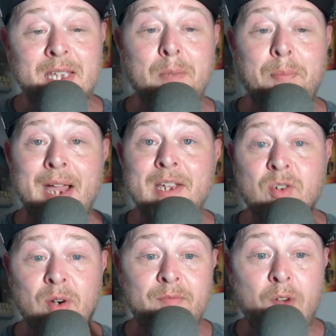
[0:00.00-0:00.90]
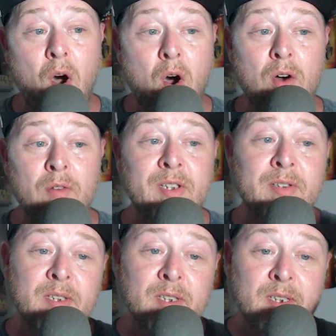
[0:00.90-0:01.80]
that the pikes are involved.
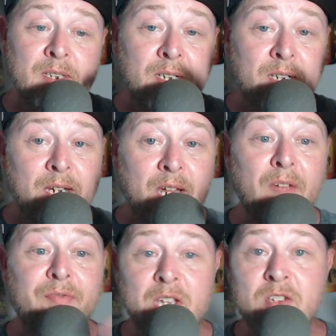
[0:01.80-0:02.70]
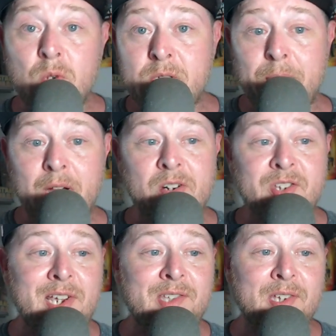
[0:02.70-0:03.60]
If this was a
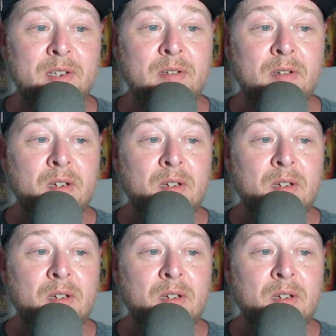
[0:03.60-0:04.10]
bigger season.